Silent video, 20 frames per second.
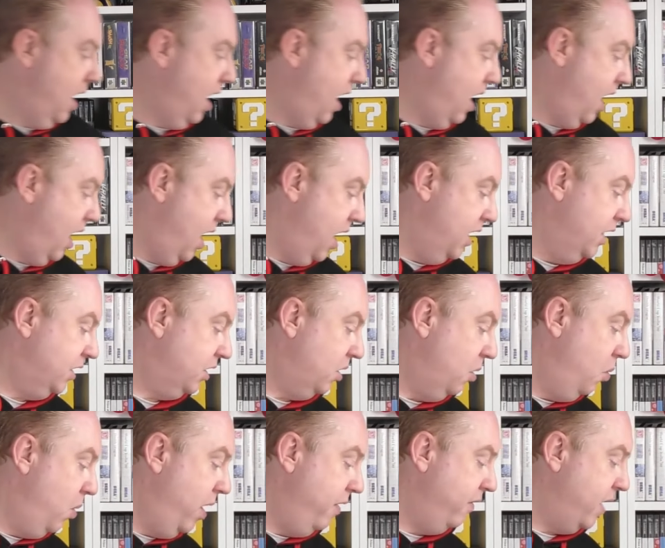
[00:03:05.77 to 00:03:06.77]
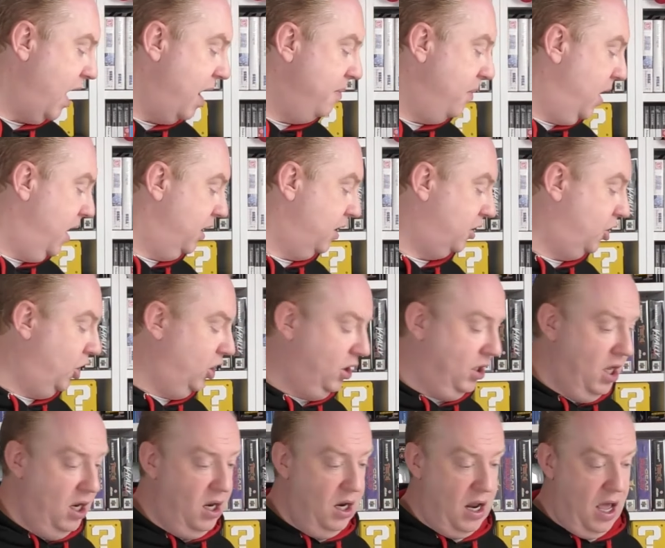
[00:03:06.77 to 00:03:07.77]
And one game I actually
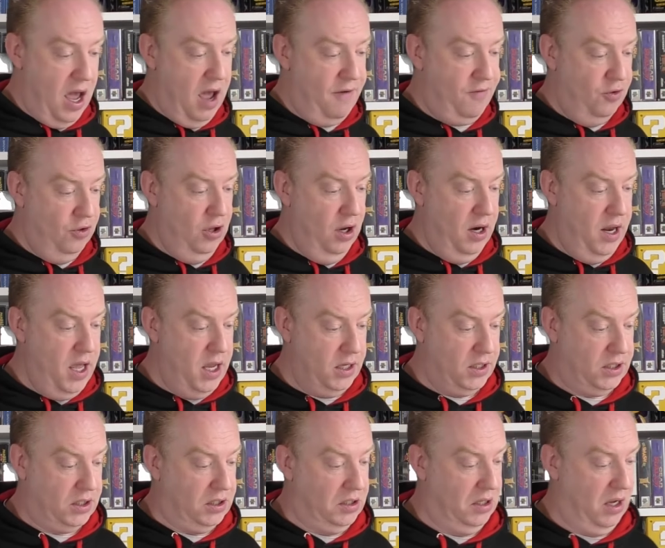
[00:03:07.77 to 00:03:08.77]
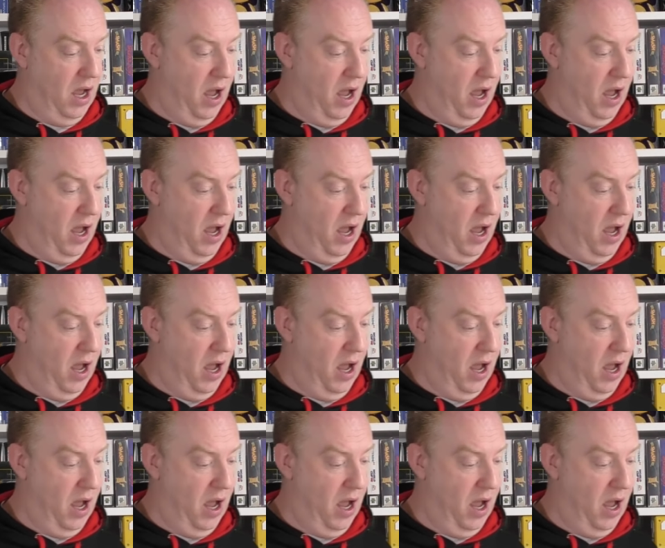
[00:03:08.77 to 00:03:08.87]
didn't have on the list,